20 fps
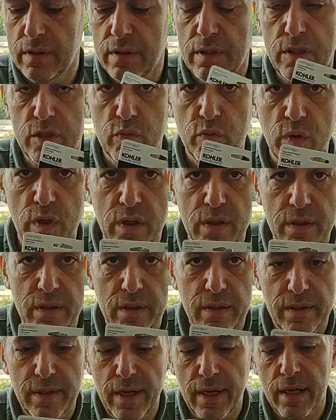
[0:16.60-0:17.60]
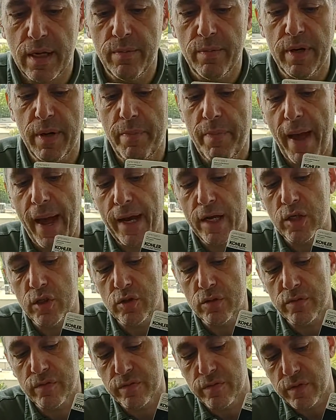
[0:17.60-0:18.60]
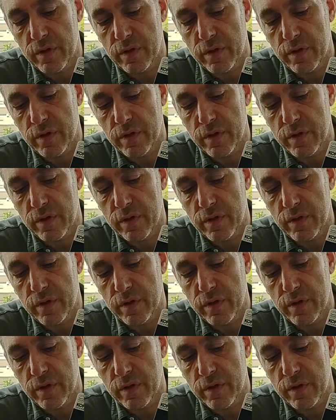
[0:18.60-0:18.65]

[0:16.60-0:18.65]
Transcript: This one, they come in a package of,